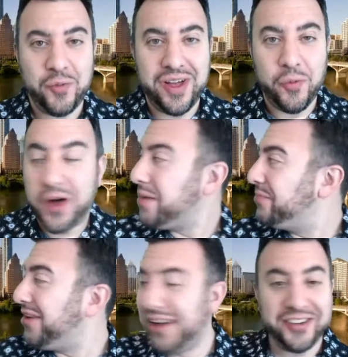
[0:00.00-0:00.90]
Welcome
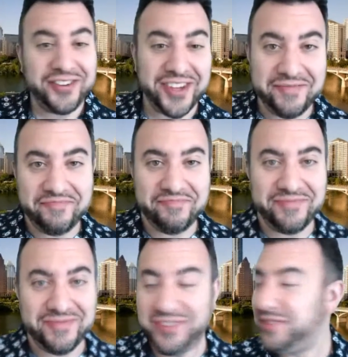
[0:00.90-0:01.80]
to Austin.
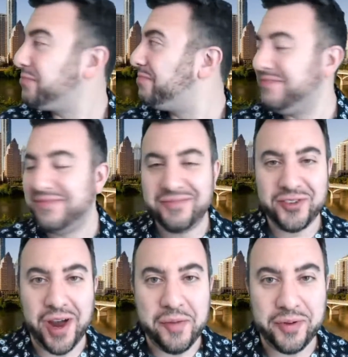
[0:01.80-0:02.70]
It's a
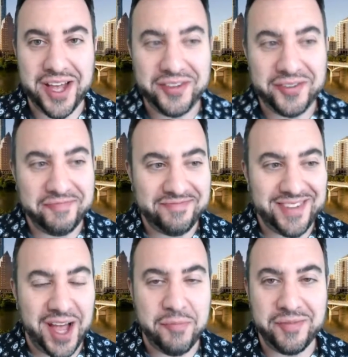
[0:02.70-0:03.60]
great place.
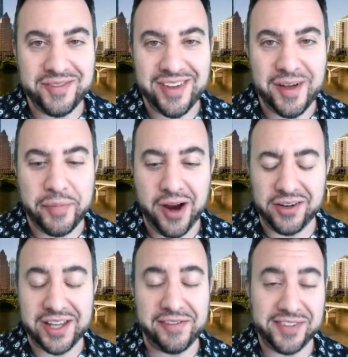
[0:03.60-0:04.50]
I'm
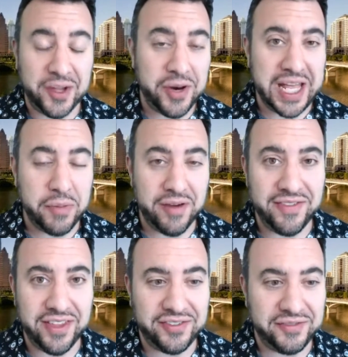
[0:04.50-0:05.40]
apparently floating above
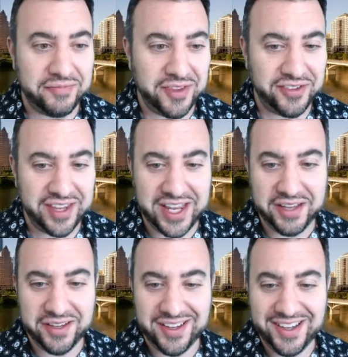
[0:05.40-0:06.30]
the city,
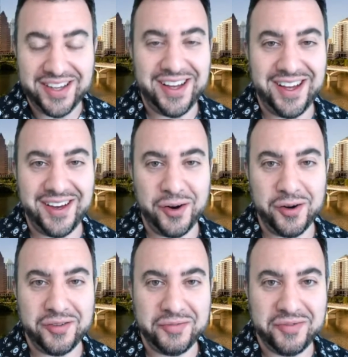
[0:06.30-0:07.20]

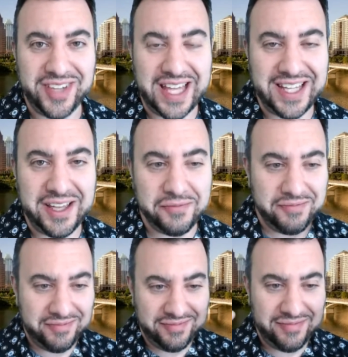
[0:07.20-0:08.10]
or slightly
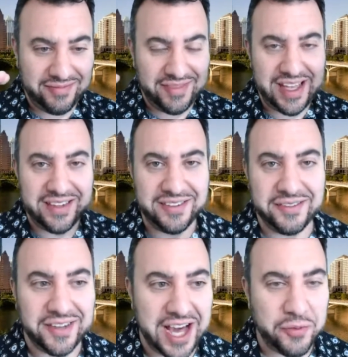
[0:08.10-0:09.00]
in
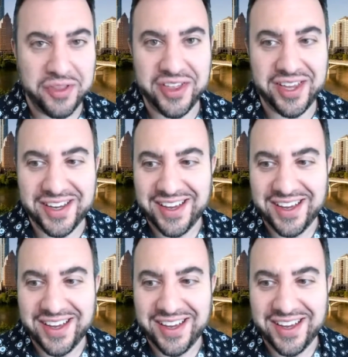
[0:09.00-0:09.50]
line with it.